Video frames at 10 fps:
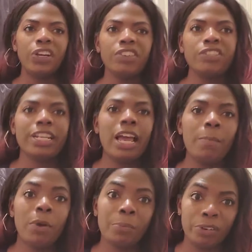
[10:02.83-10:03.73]
nervous right now.
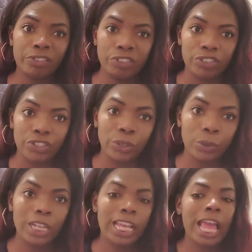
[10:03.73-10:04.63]
I'm on birth
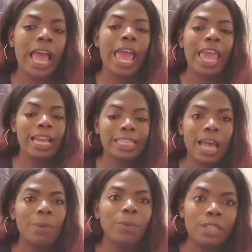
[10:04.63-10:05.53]
control, and
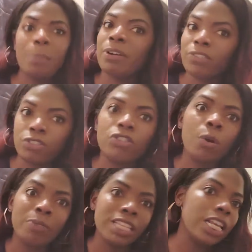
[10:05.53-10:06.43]
I will say birth
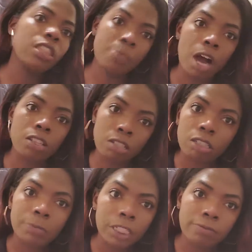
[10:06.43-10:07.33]
control brings out the
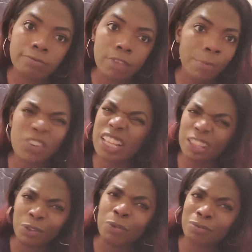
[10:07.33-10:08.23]
monster in me. I'm already
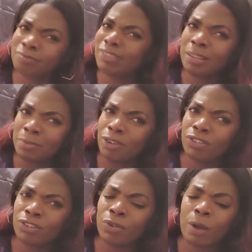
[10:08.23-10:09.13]
a little
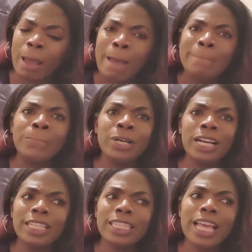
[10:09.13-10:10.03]
emotional,
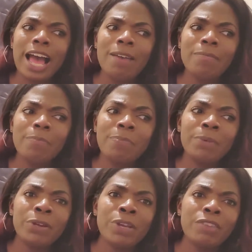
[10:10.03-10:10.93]
but I've
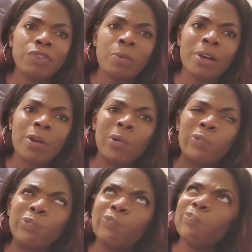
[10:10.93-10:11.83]
been on it for
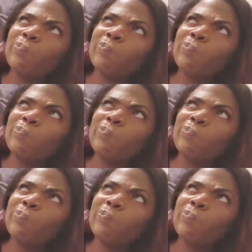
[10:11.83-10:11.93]
about